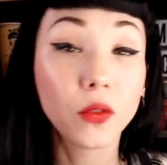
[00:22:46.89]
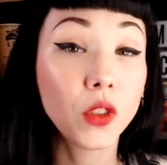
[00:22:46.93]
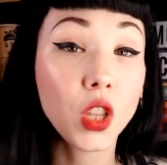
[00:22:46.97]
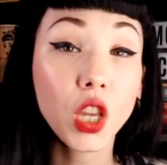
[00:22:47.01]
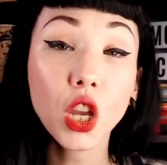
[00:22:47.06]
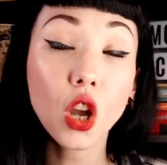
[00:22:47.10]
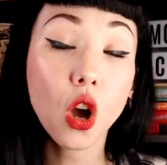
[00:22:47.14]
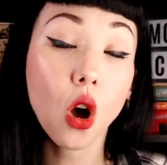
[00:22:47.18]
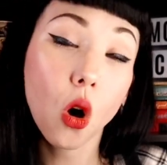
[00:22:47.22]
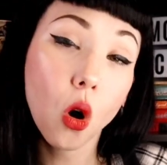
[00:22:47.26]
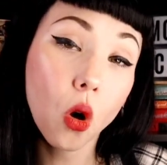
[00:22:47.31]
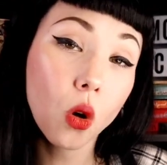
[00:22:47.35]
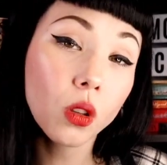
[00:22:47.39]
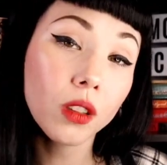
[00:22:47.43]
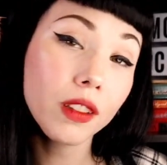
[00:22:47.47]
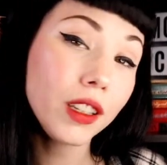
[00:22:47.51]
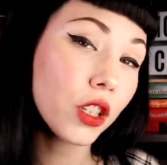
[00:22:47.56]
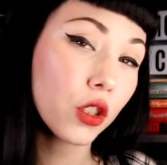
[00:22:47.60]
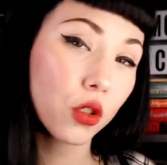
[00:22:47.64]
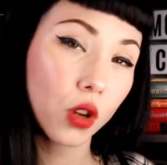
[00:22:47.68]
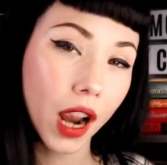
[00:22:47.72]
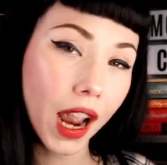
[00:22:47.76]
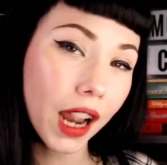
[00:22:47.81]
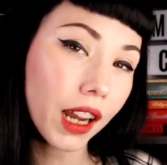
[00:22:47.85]
the
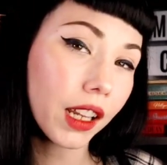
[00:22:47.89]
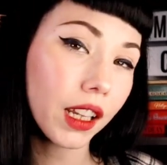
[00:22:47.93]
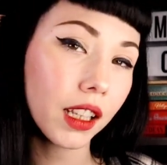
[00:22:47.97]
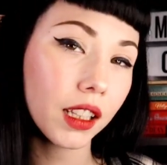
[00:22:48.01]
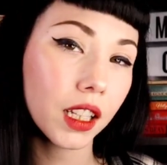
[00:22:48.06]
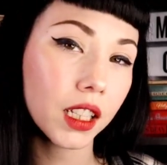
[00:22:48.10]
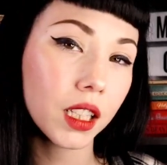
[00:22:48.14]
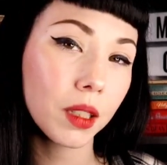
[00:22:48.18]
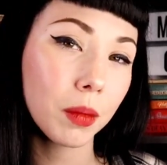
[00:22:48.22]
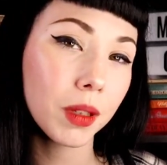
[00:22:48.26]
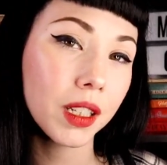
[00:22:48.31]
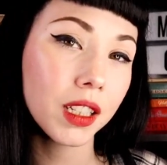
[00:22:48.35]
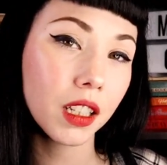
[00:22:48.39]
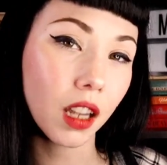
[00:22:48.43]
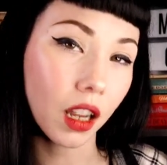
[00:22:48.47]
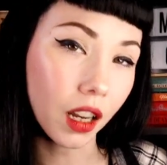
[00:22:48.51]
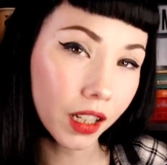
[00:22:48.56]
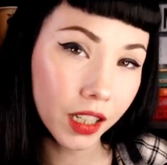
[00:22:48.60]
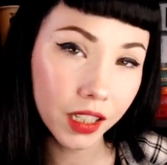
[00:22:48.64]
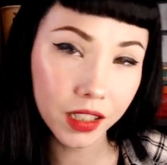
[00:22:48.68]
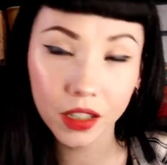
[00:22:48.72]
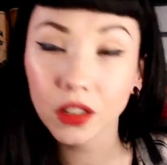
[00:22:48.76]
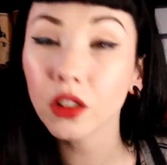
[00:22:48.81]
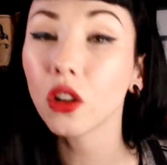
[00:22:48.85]
only tracking that's been
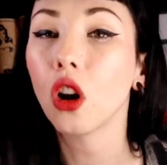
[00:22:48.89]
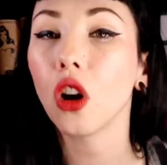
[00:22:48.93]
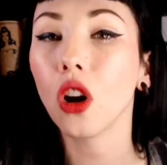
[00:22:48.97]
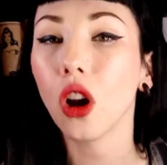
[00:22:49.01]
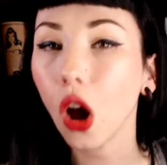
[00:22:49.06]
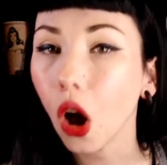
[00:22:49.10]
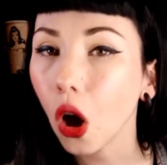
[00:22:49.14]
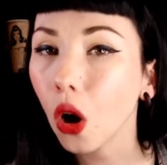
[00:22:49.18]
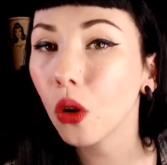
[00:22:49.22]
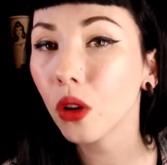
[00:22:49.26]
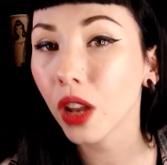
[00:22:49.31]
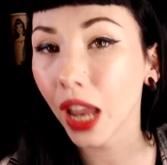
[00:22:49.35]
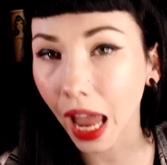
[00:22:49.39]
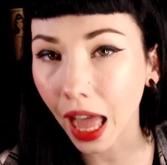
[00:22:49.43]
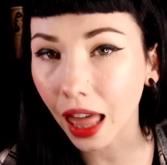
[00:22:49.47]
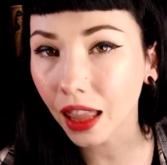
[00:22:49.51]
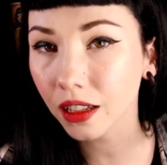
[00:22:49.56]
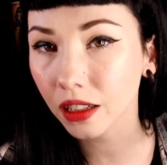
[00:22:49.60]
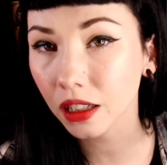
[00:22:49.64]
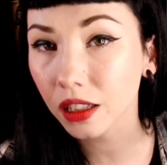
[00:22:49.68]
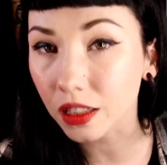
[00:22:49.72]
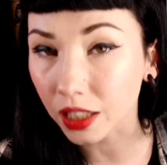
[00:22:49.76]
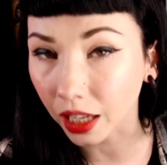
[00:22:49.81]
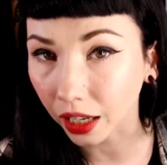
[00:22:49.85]
done is in our own
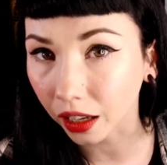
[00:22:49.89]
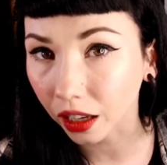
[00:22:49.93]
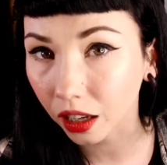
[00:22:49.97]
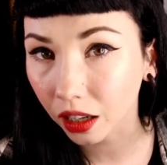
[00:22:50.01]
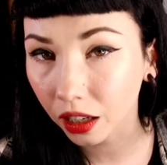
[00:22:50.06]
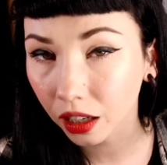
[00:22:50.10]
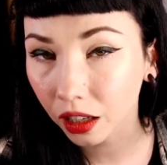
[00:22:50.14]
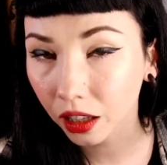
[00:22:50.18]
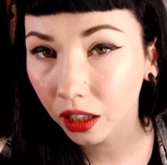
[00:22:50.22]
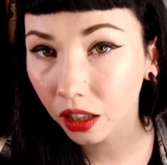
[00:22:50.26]
galaxy,